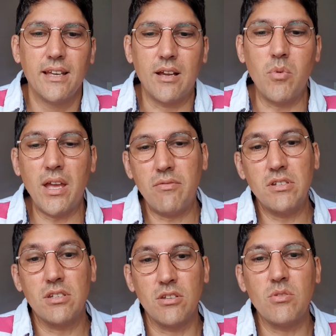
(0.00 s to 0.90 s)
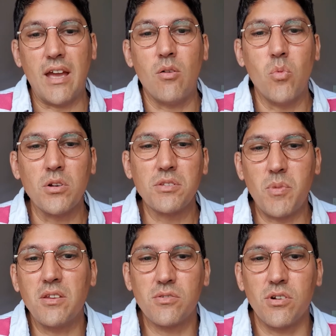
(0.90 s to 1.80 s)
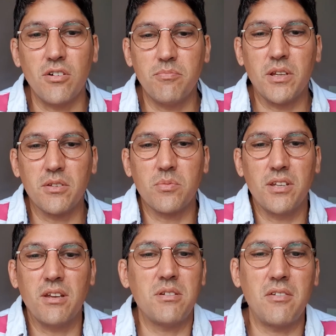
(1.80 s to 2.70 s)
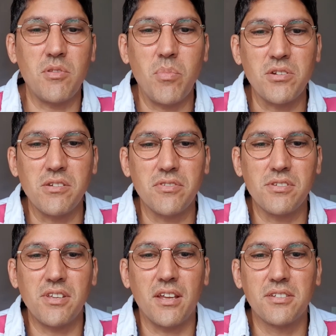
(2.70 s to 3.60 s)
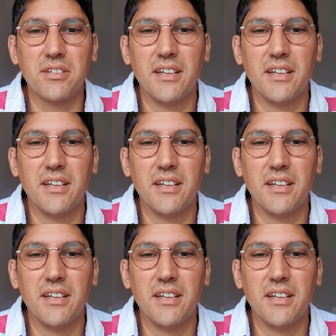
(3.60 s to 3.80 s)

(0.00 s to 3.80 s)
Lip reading: And we're having to do that on one spacecraft because we don't have the budget for six,